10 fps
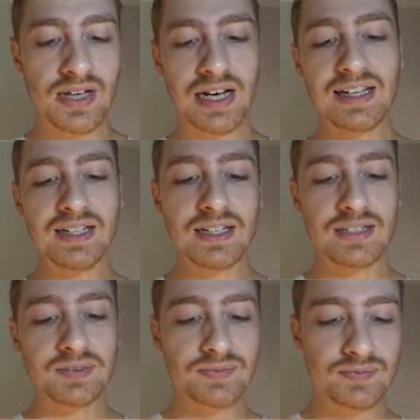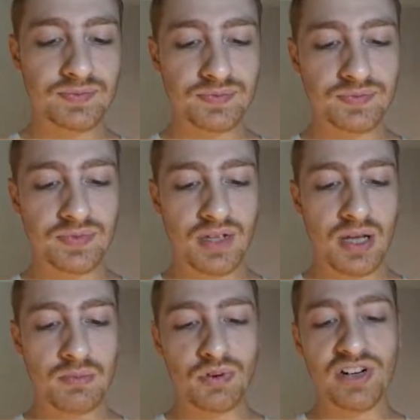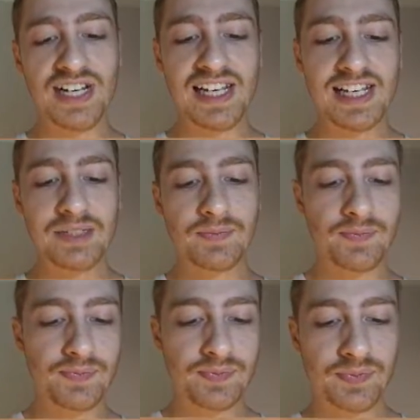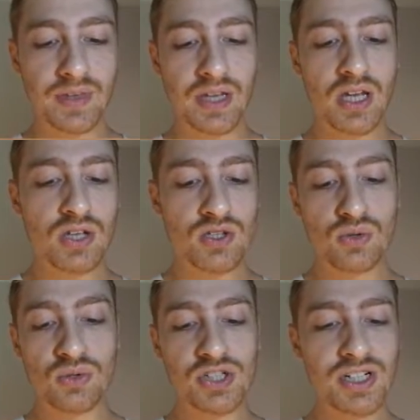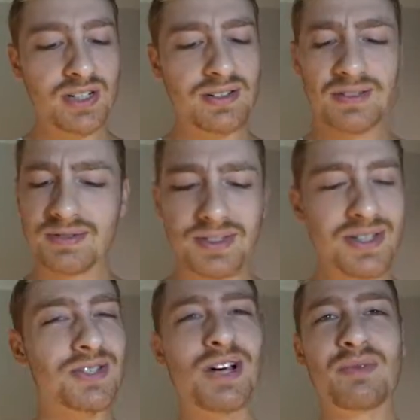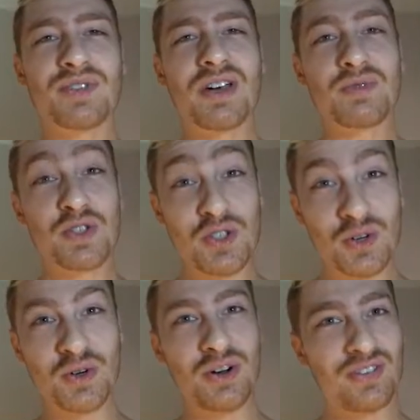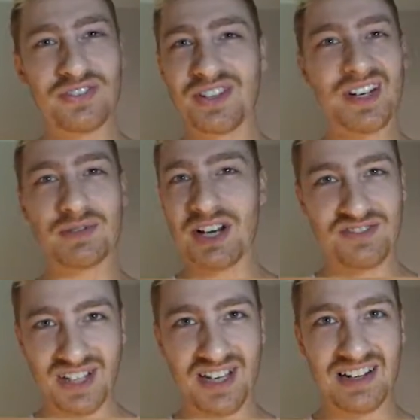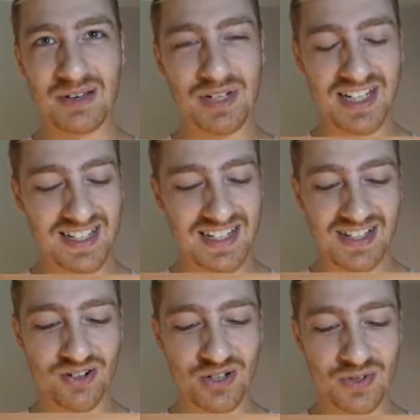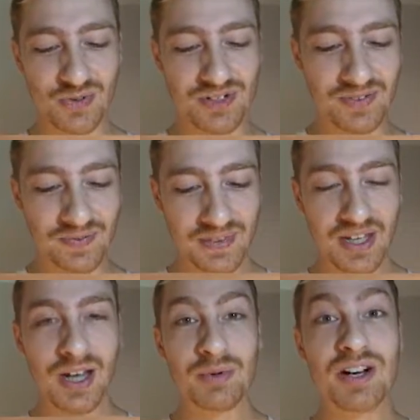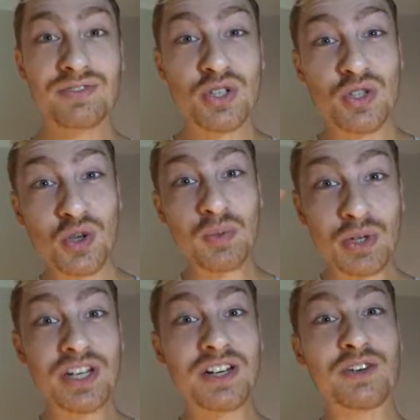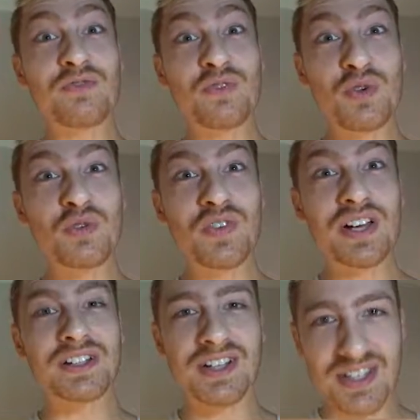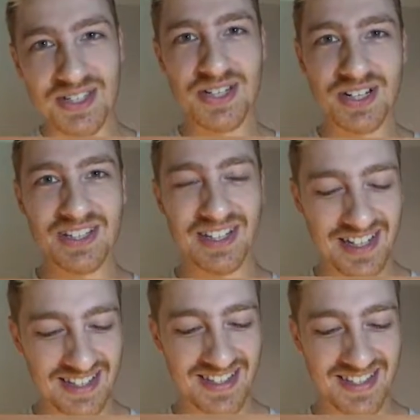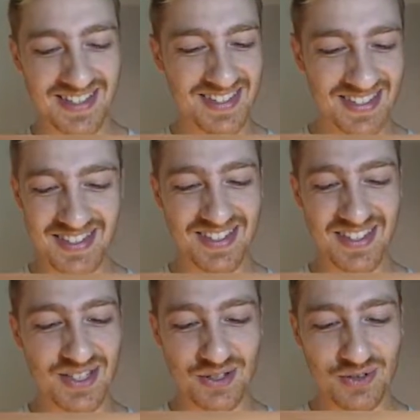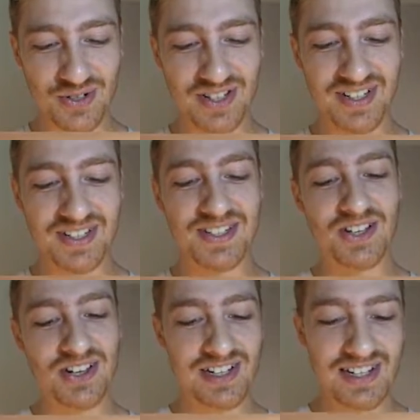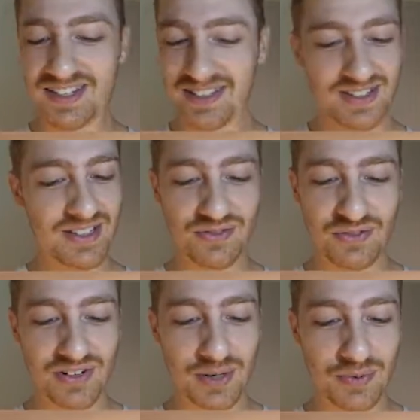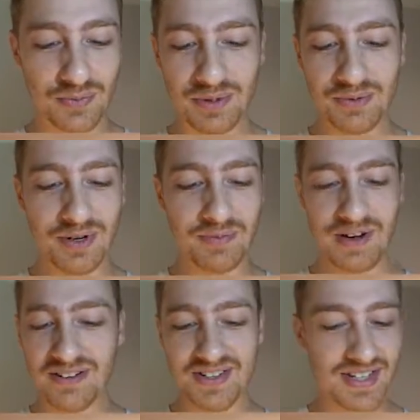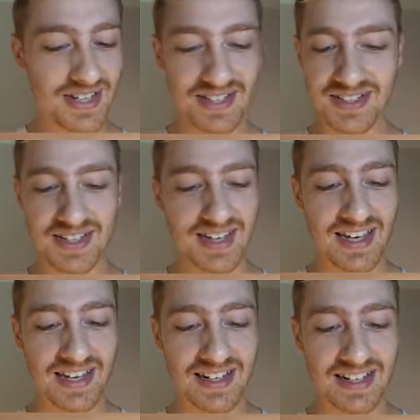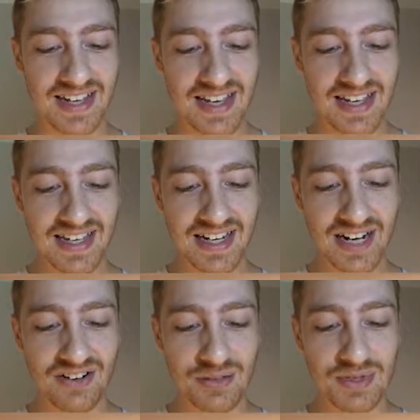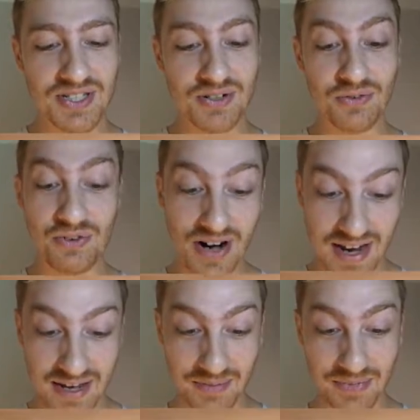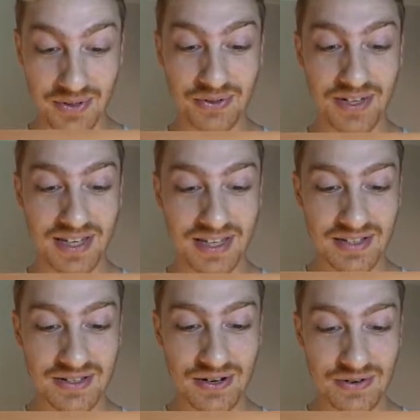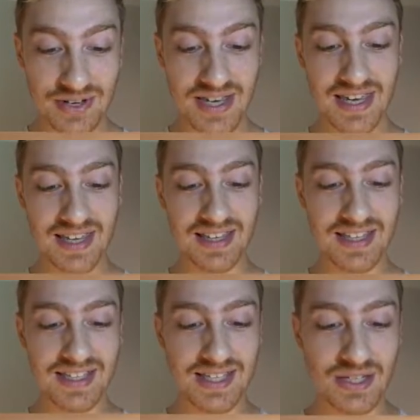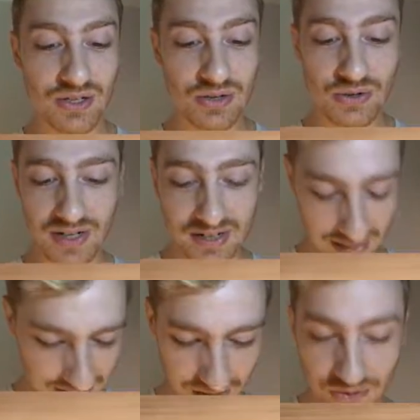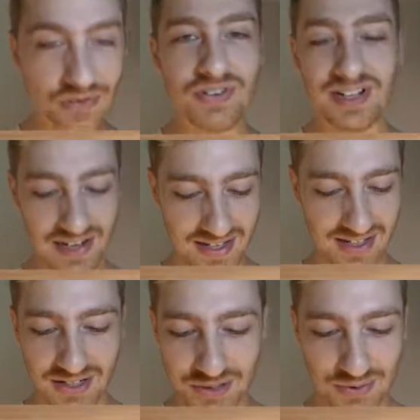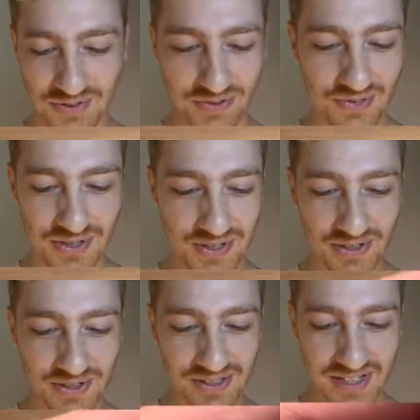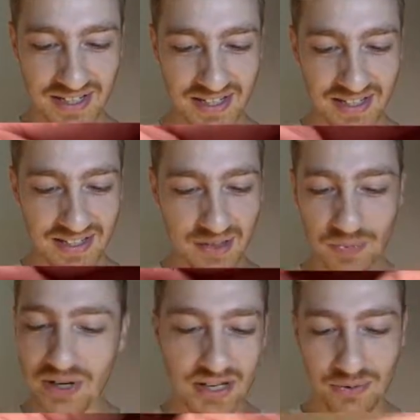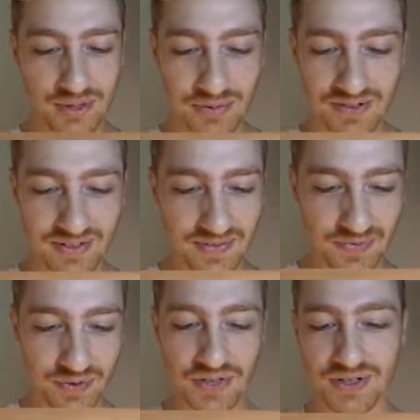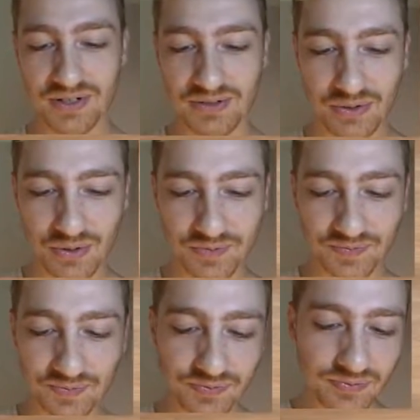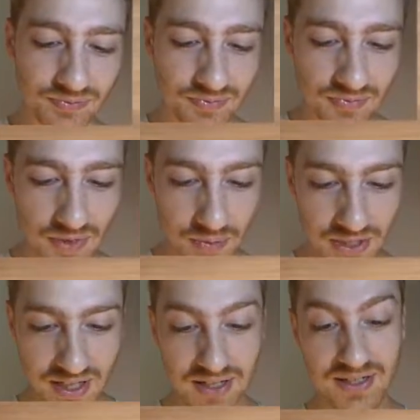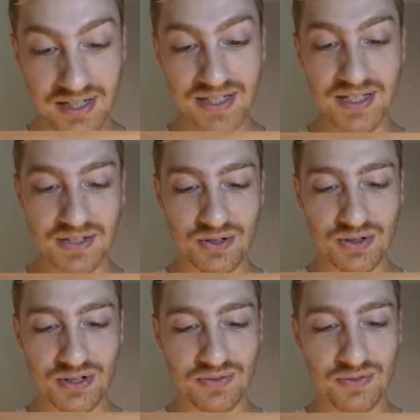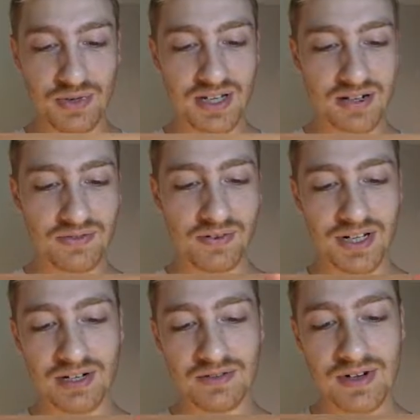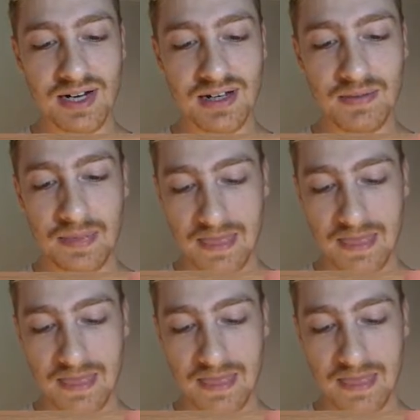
Clink, Marini, Torchic. This comes up so often. I'm gonna have to count how many of these I got as well. I'm gonna have to stop looking at the viewfinder instead of the lens. It's so annoying. Starly, another really popular one. Parasect again. Galarian Mr. Mime. Okie dokie. This is new, and I did not realize that this was a reverse holo. But anyway, whatever. Reverse holo, cool. But yeah, at least that's a new card for me. Another regular rare.